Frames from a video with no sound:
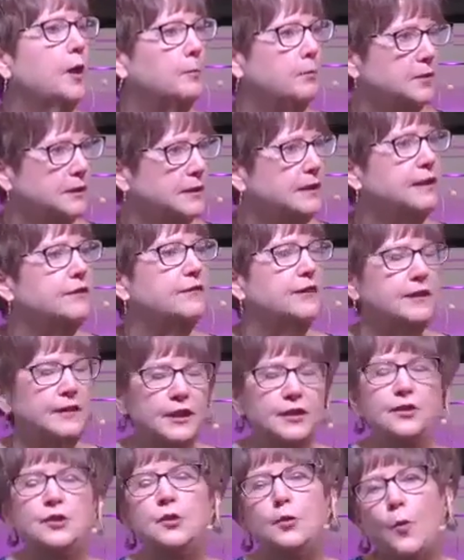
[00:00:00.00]
believing
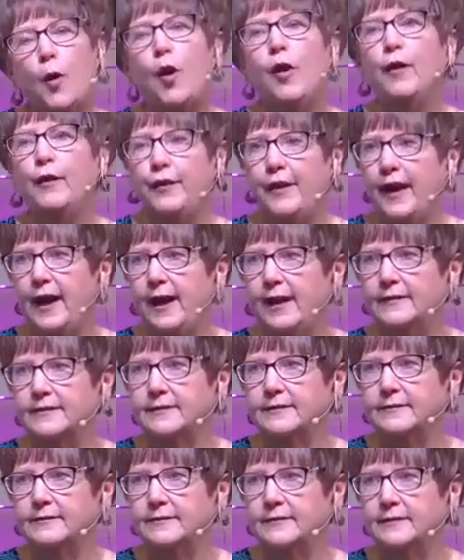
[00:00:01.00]
that you are that.